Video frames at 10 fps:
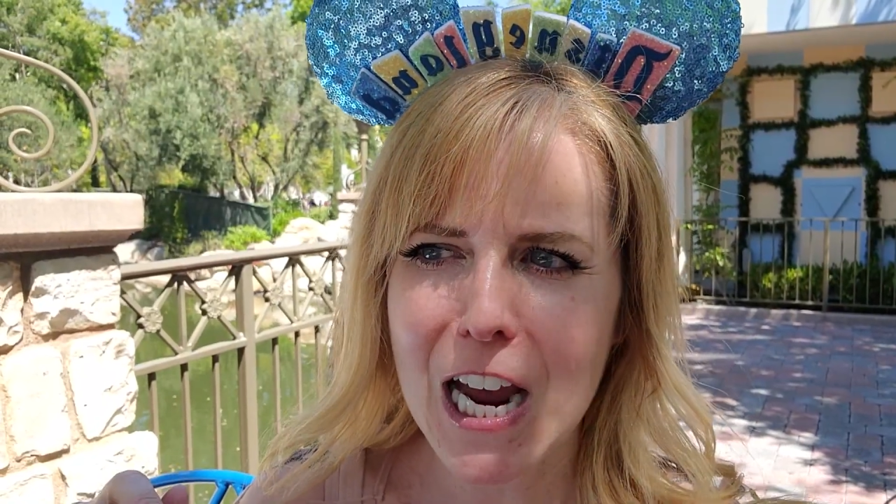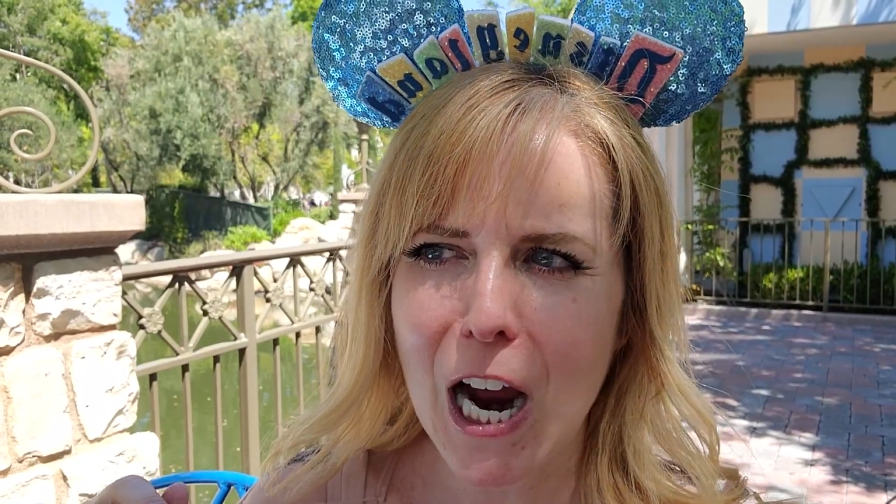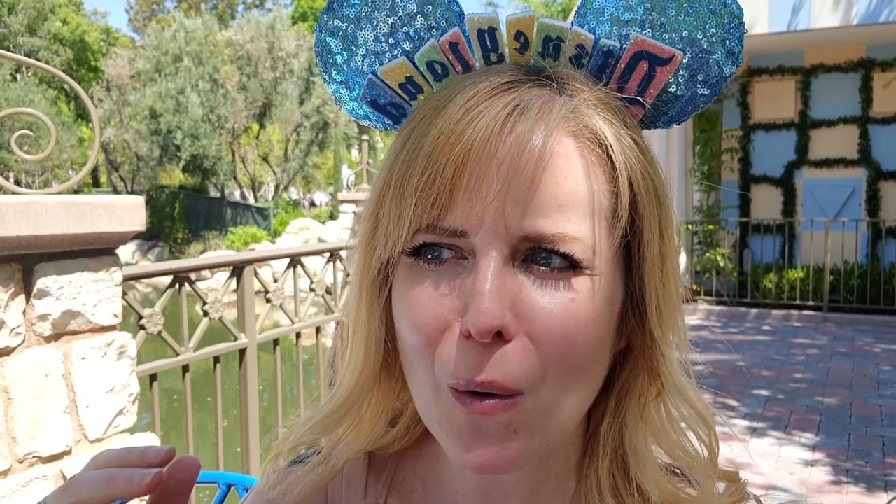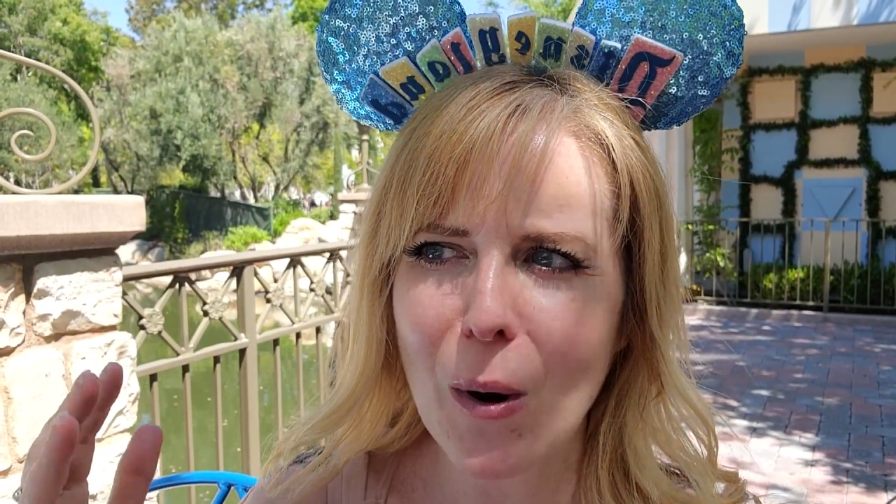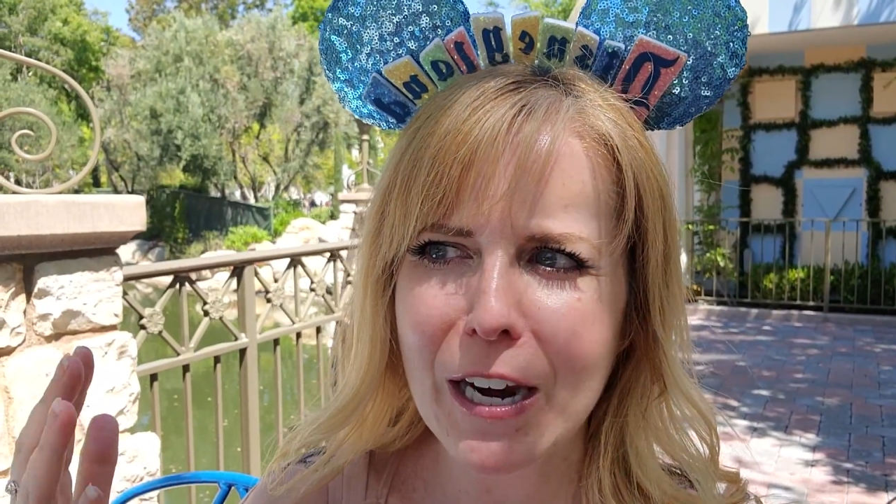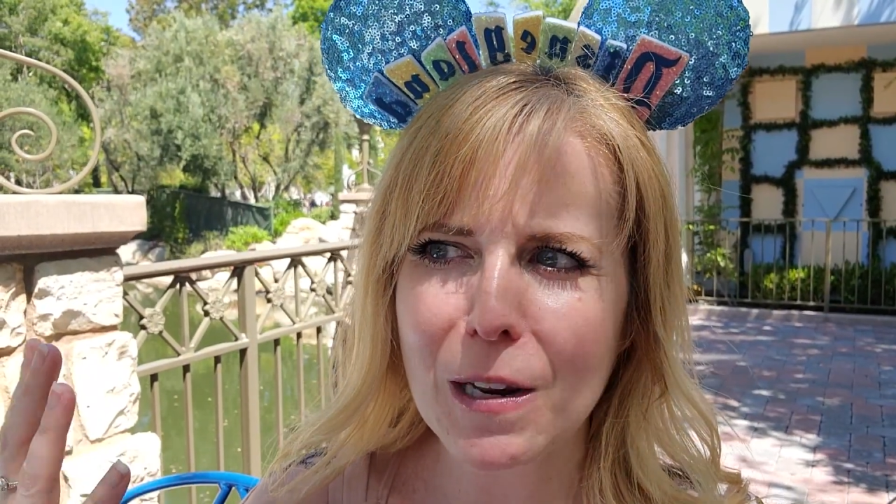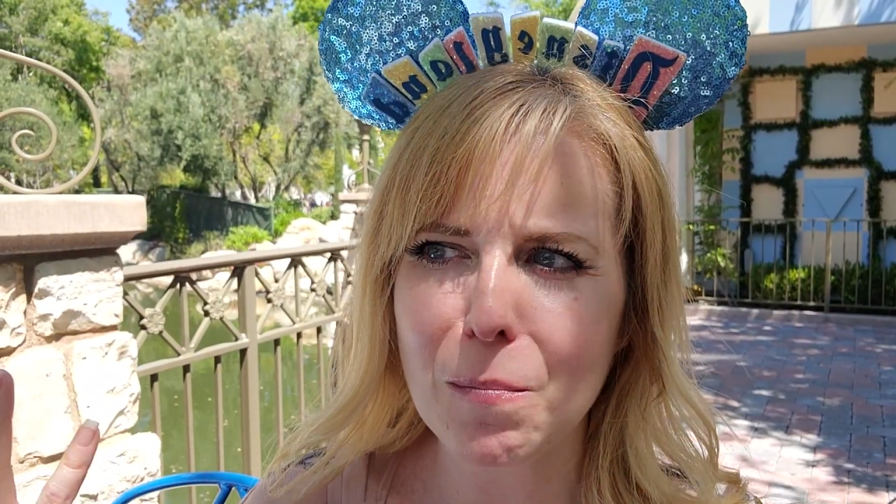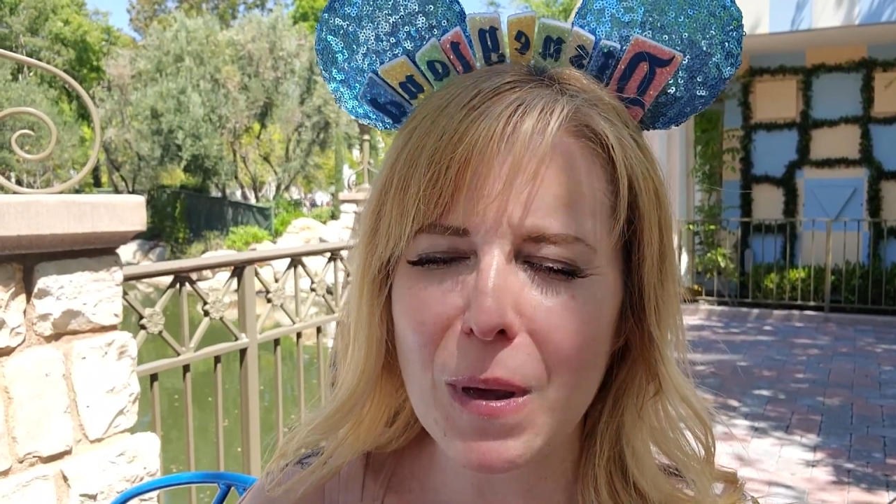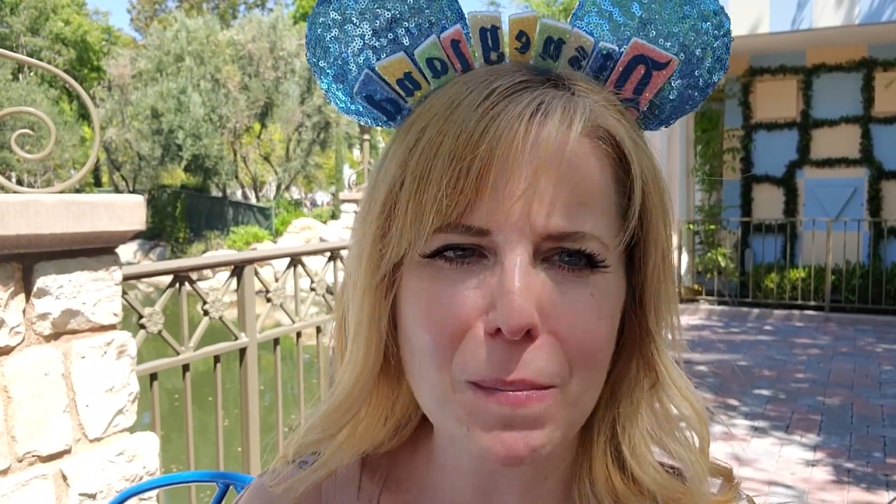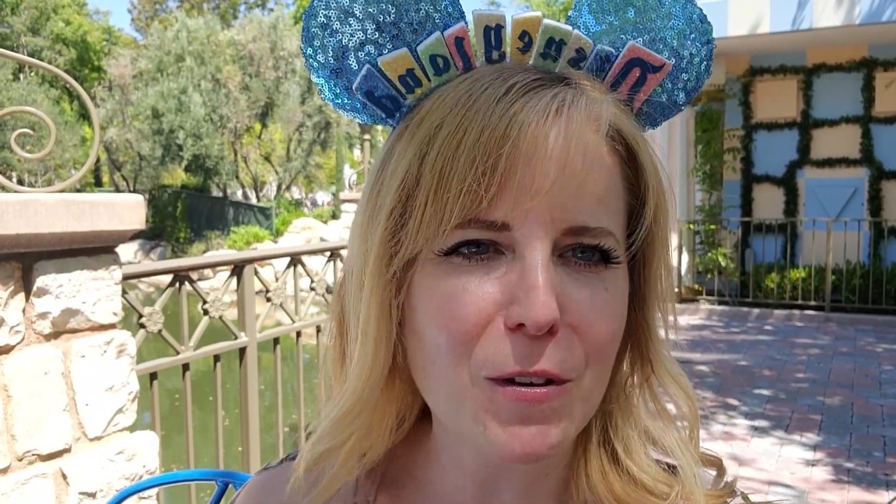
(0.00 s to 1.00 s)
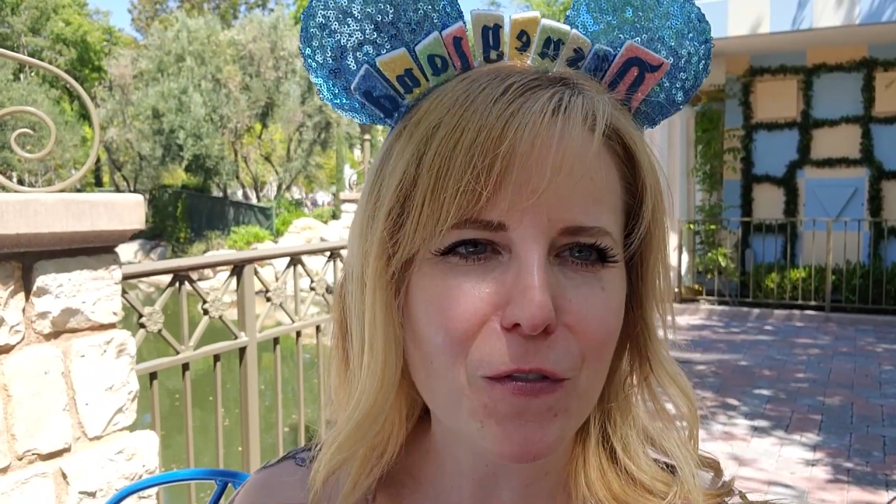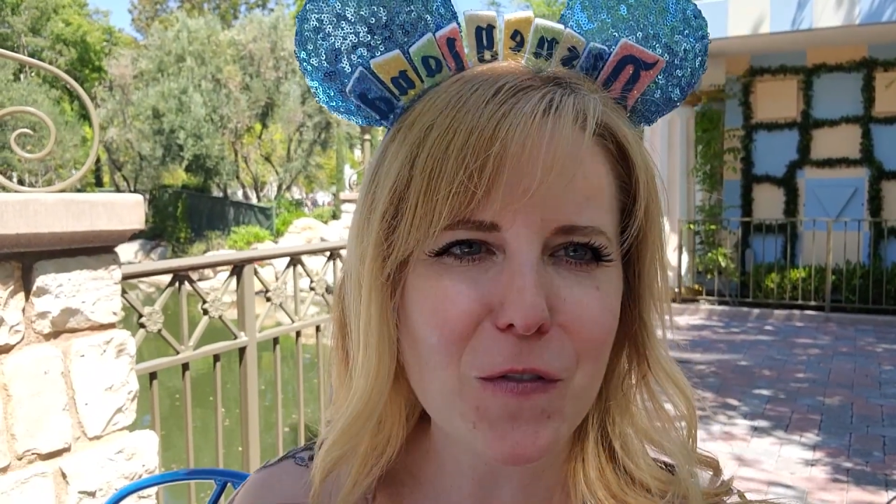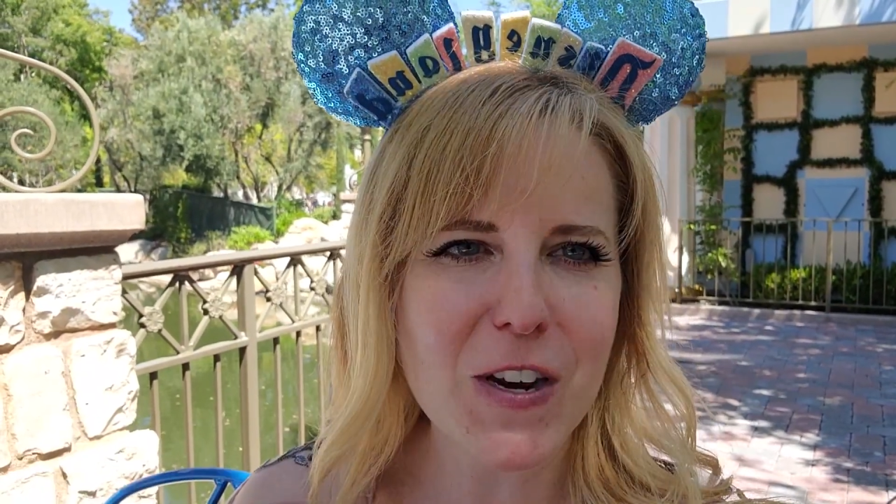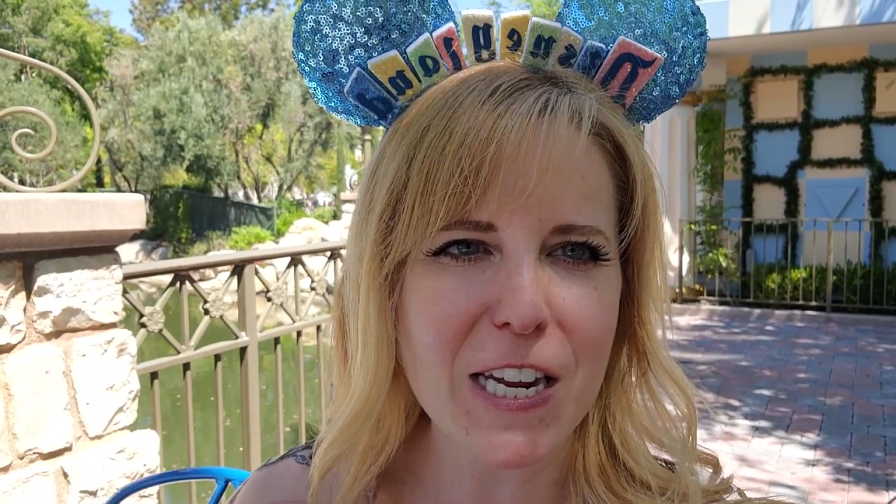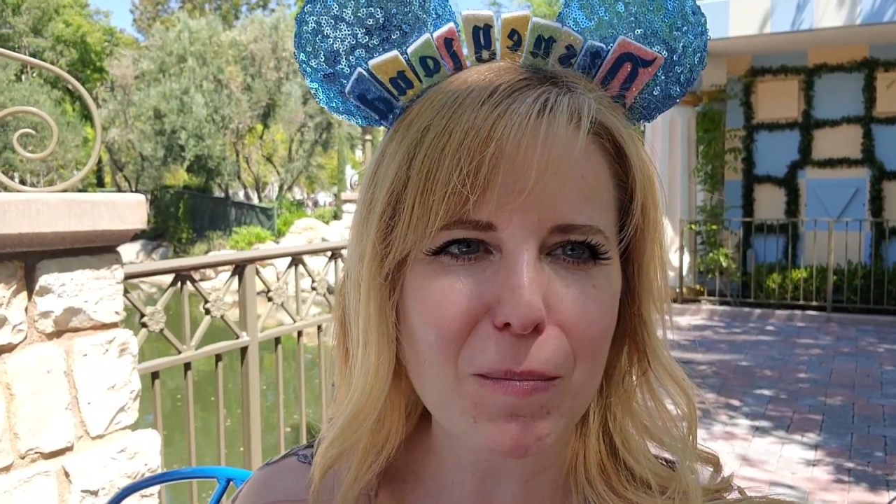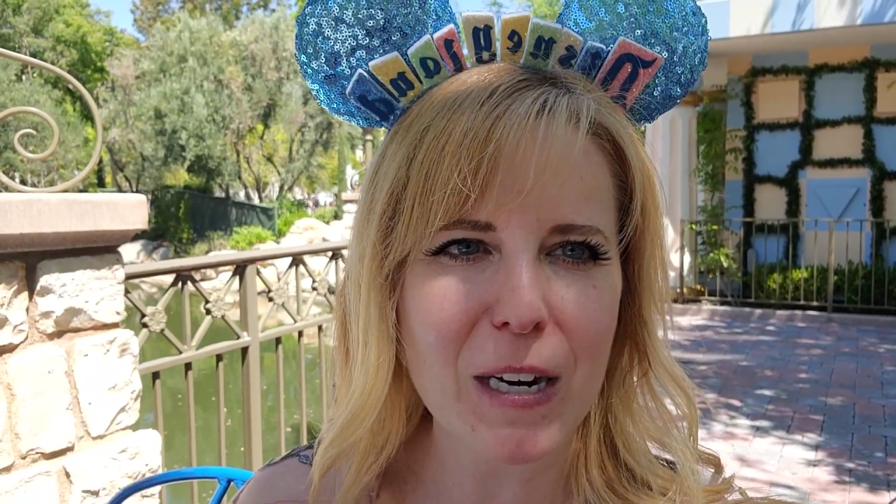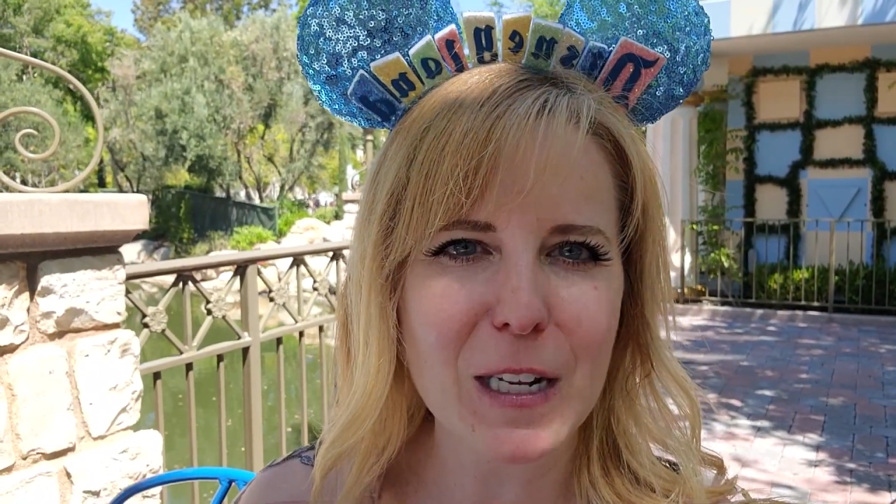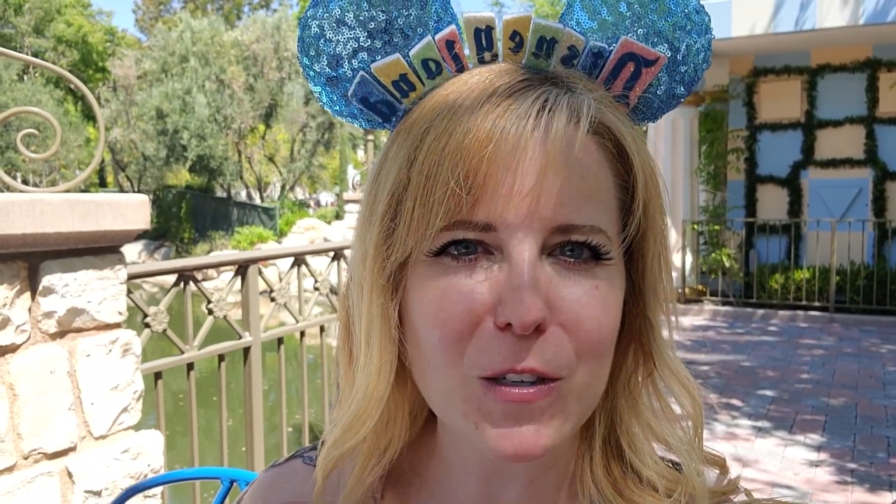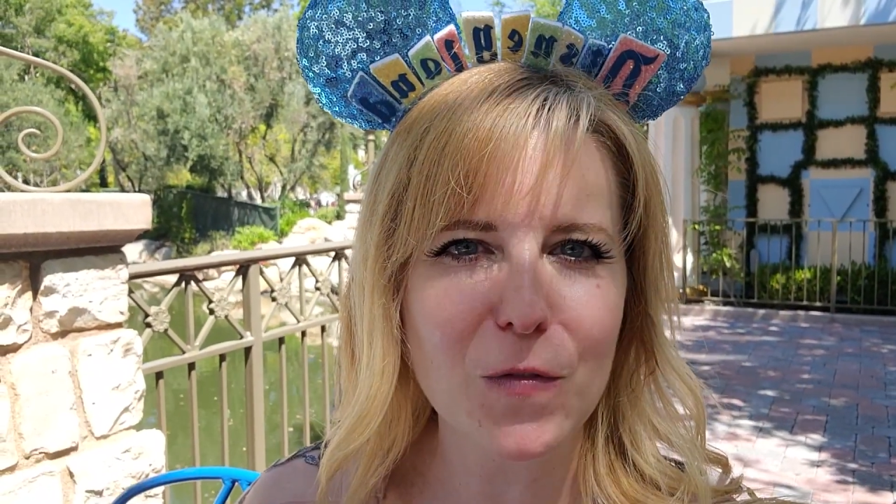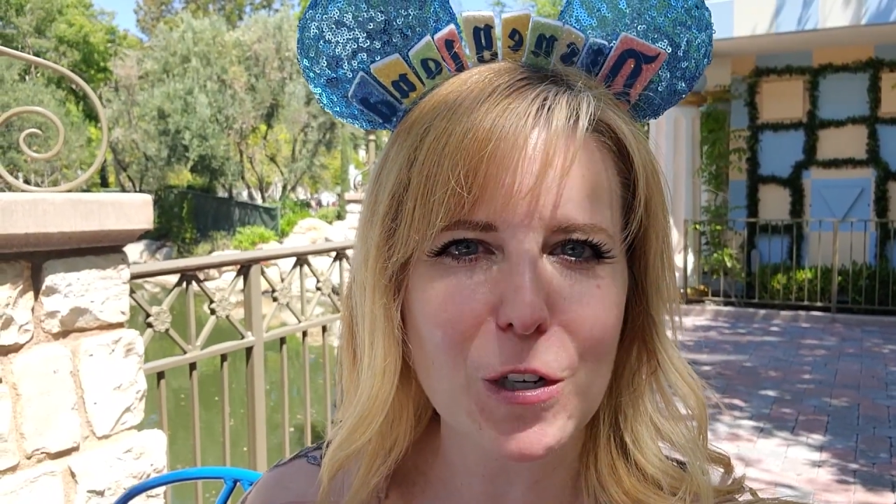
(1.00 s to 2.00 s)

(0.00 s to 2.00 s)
I waited maybe 15 minutes for